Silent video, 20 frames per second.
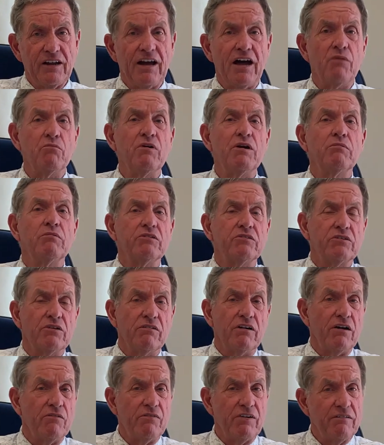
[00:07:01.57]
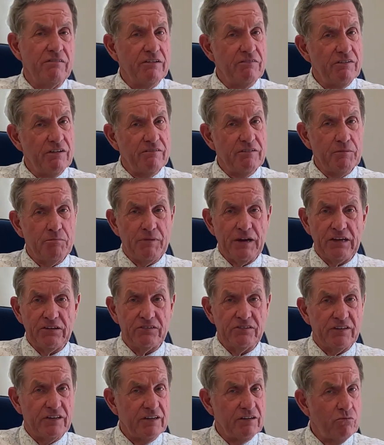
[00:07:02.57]
and we will do our very, very
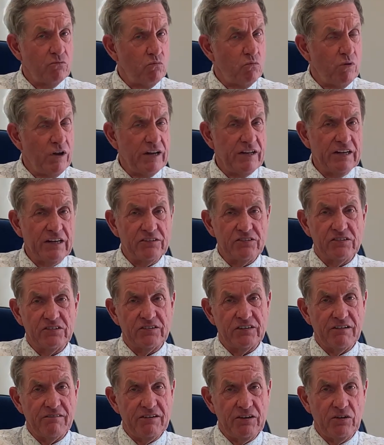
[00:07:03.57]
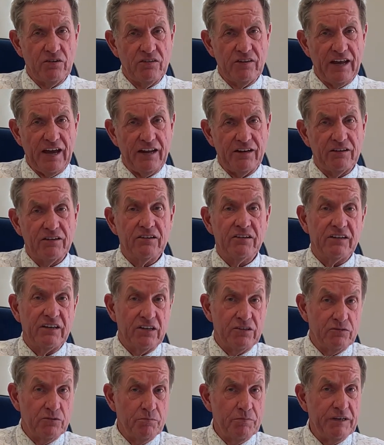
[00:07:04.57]
best where necessary on that.
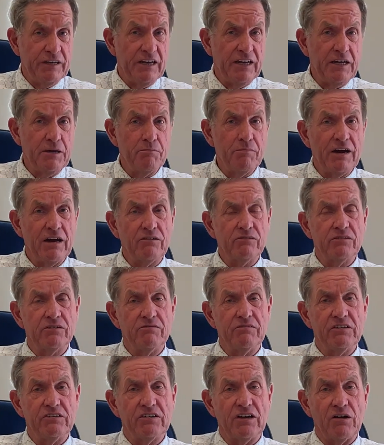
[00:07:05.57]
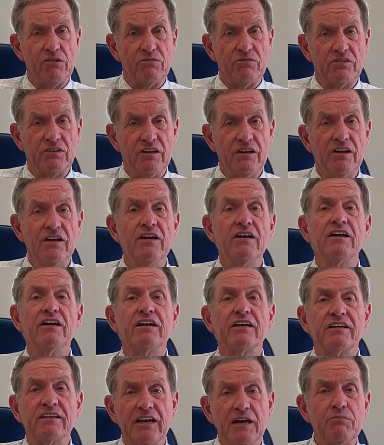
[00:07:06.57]
Kids will be emailed the results.
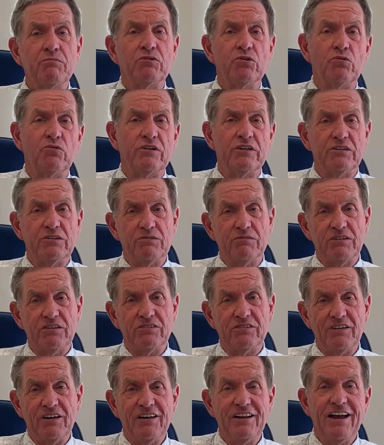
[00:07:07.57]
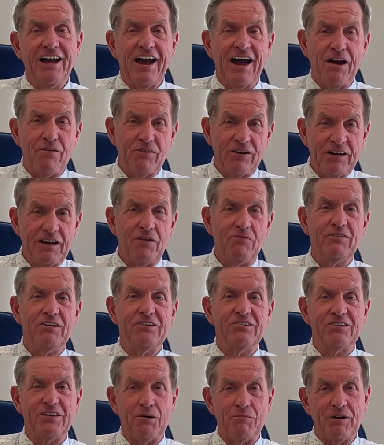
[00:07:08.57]
Keep talking to us. Have a lovely
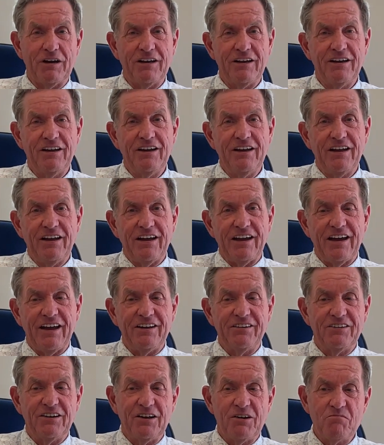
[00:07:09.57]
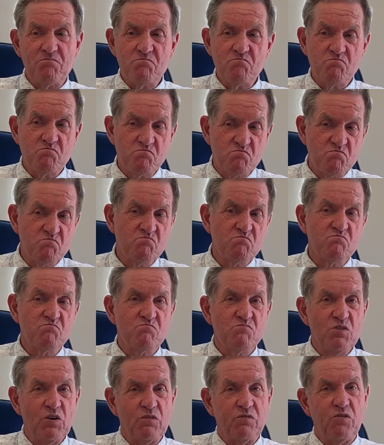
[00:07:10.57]
summer, and
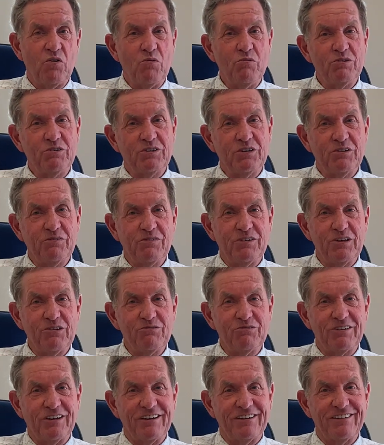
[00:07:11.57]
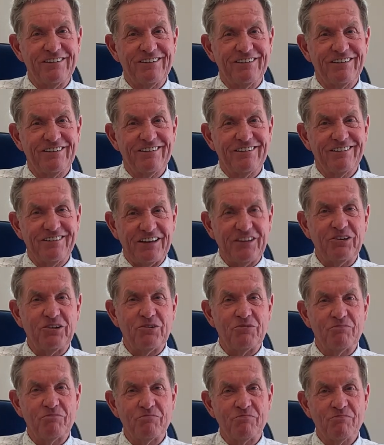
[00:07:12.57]
look forward to the future. Thank
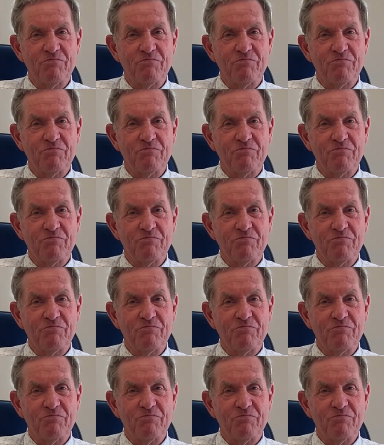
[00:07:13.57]
you.